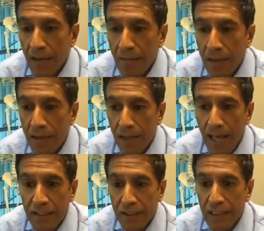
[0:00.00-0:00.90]
maybe it
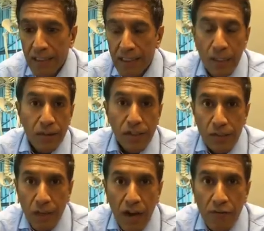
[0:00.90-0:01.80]
actually
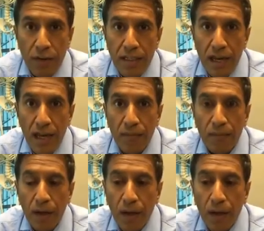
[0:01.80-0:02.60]
decreases recovery time.